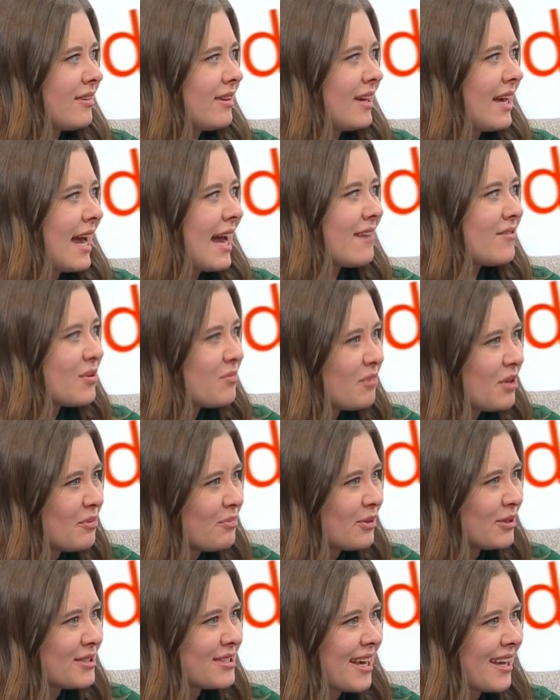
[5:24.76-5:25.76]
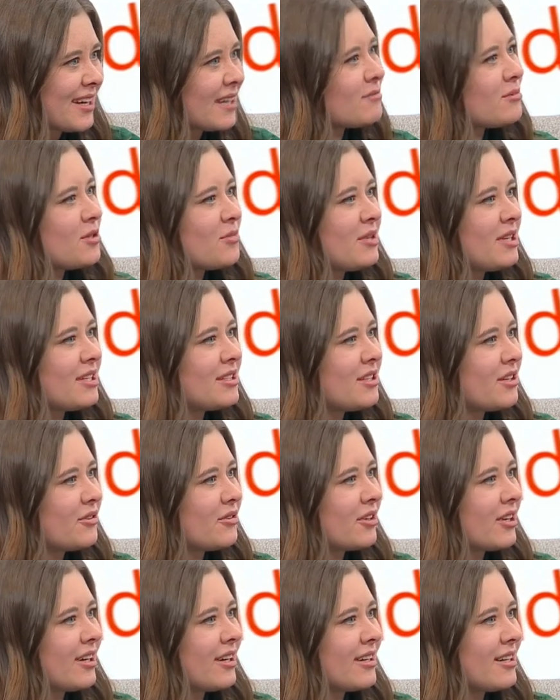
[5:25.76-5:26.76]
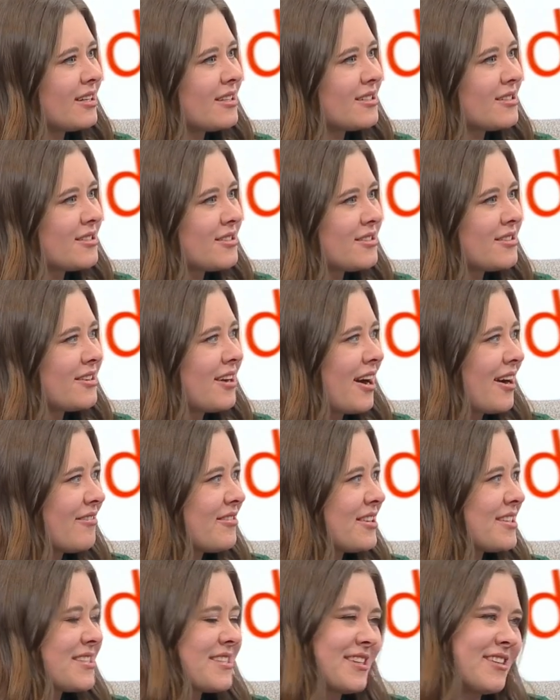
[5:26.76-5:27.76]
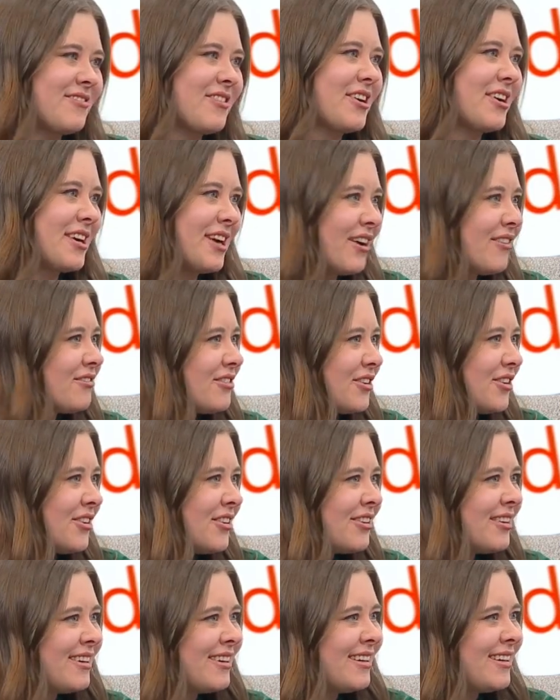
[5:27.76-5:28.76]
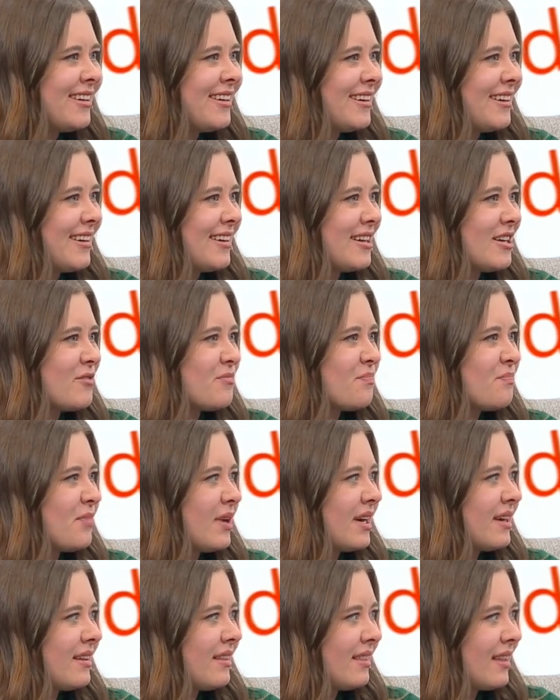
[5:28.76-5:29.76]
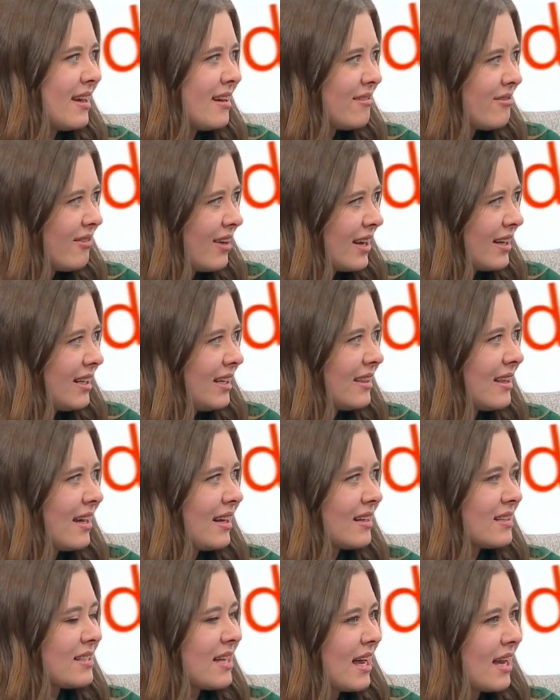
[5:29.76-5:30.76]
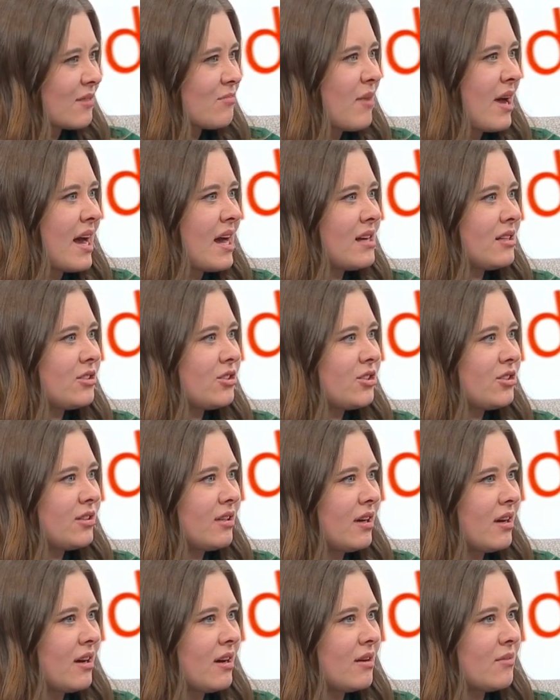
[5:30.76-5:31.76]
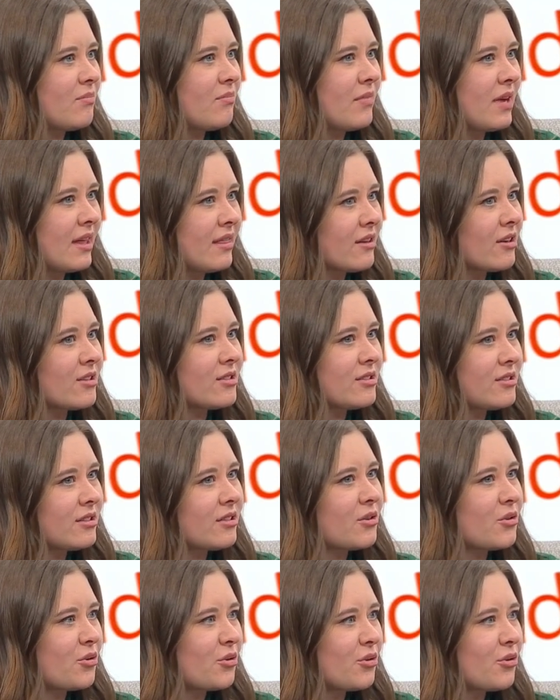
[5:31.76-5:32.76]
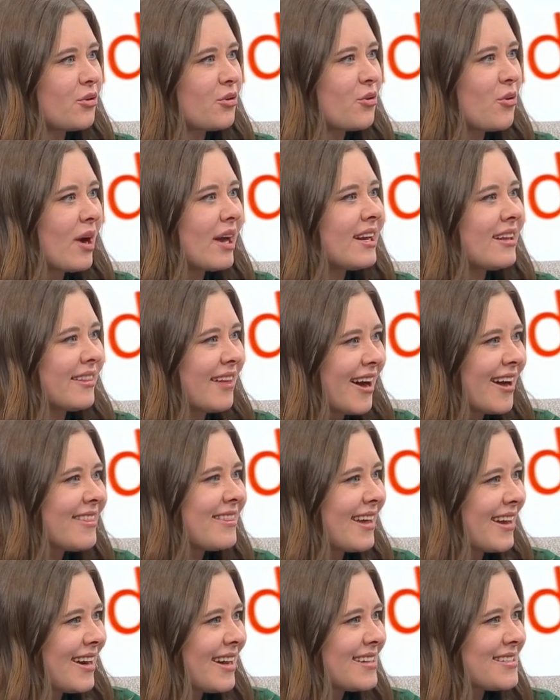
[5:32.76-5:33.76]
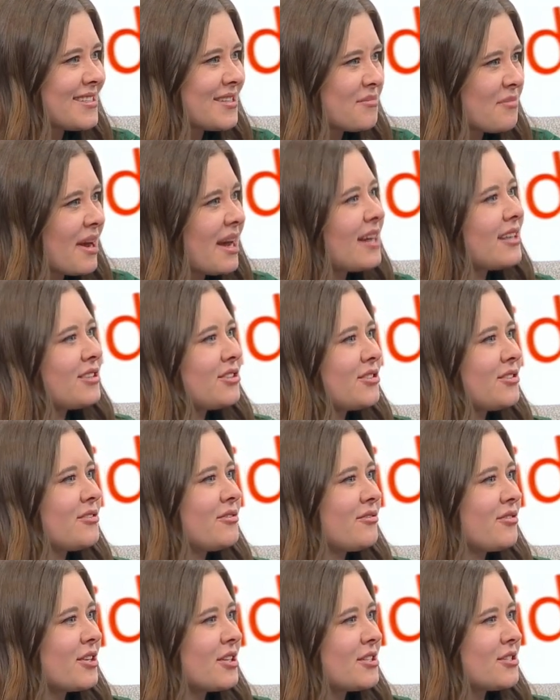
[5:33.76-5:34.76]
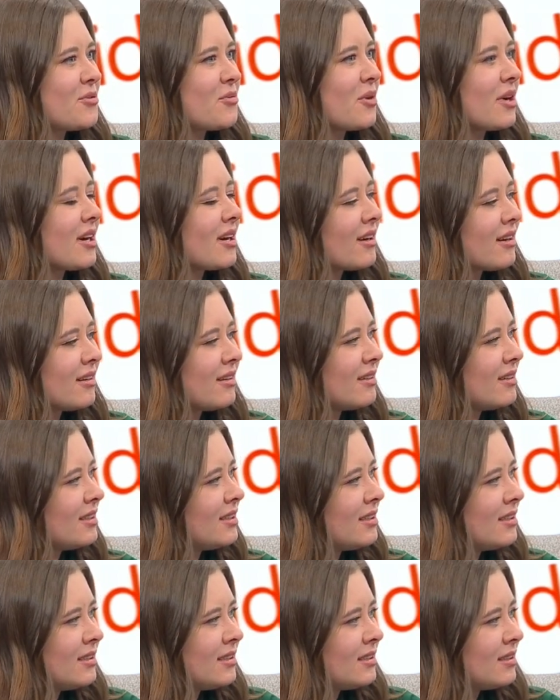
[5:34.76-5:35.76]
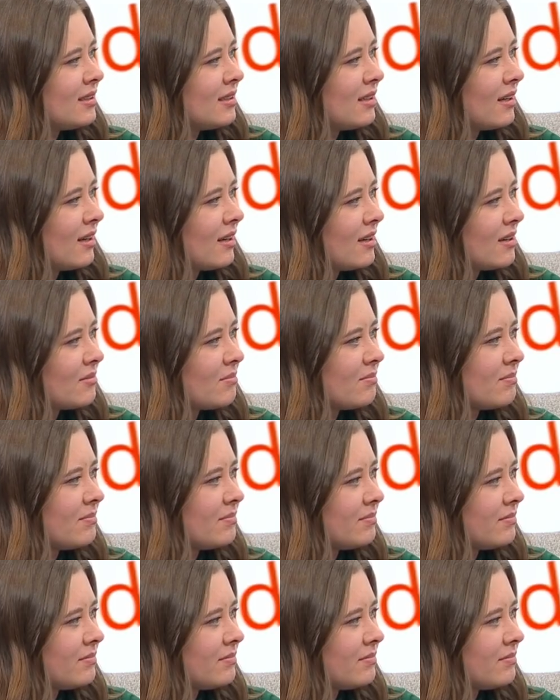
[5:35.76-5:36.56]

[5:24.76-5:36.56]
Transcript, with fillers: having people sign up to be a donor is obviously very helpful. Um, but then finding that exact match, um, and there's quite a lot that has to match for it to work. Um,